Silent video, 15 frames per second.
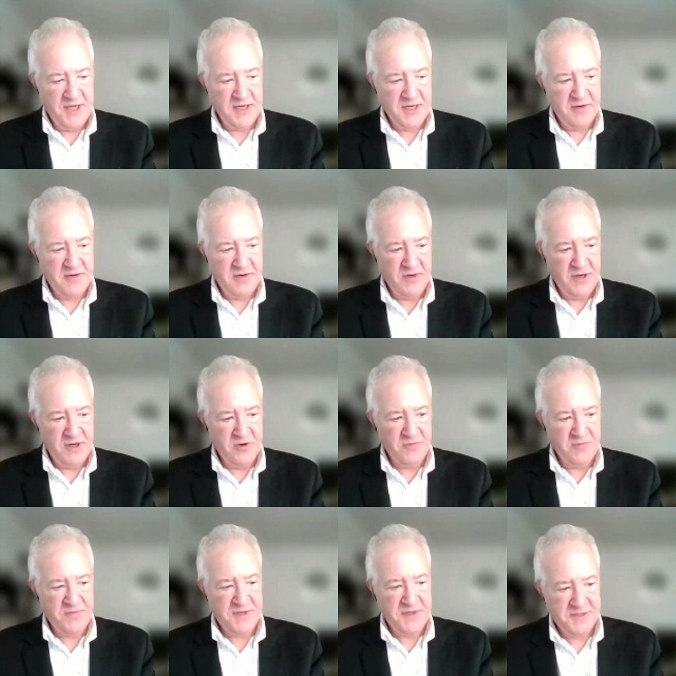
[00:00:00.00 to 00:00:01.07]
And I really
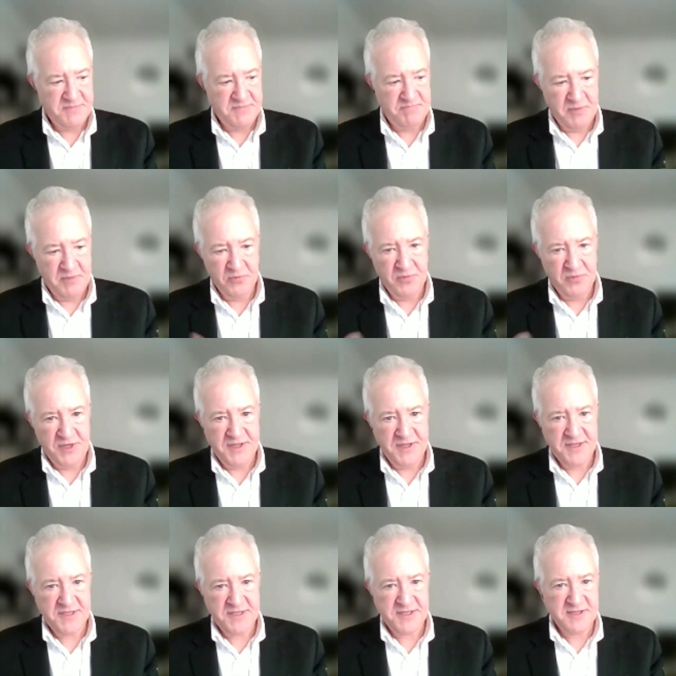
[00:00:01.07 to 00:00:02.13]
hope that people
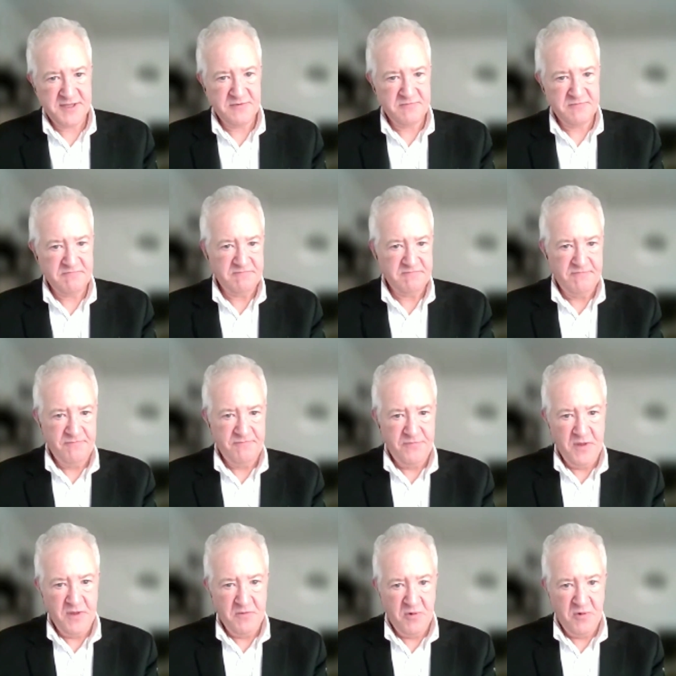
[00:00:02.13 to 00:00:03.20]
read this and
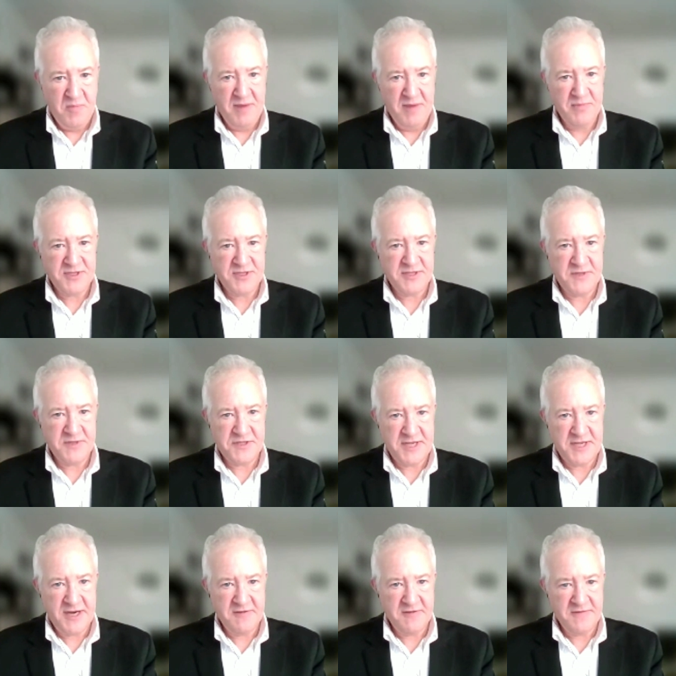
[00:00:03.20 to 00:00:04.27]
remember some of the
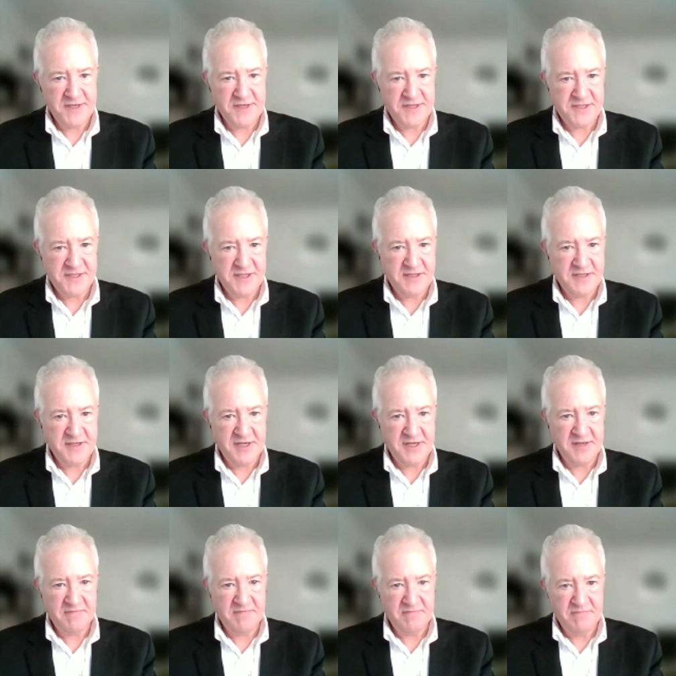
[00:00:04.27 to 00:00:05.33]
sacrifice that
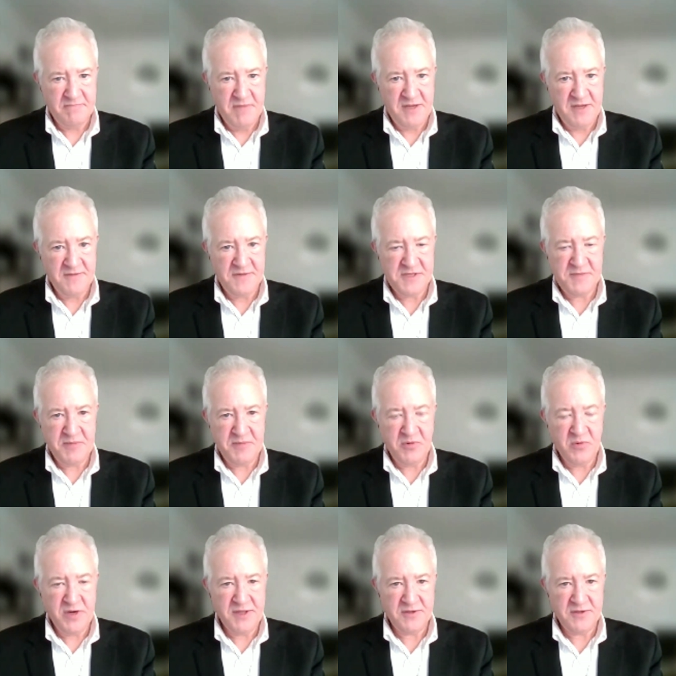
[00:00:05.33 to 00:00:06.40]
uh, many of these
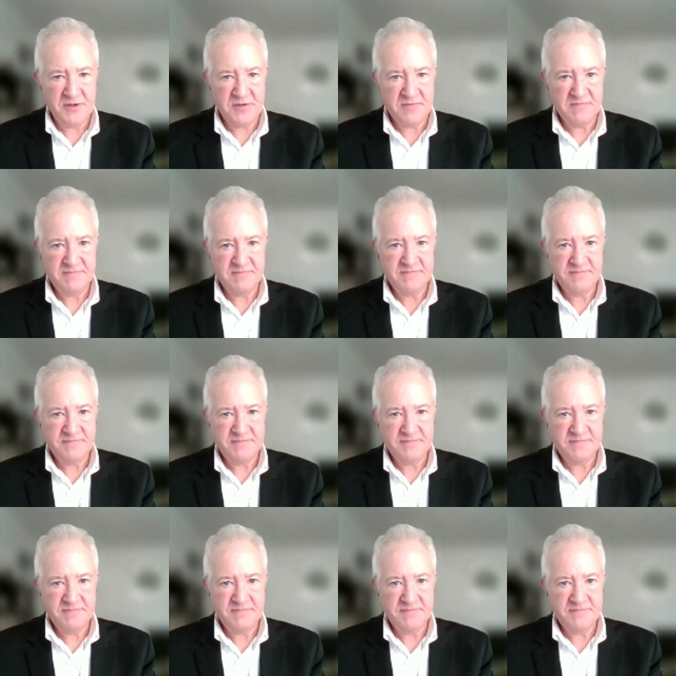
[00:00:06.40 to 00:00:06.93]
people went through.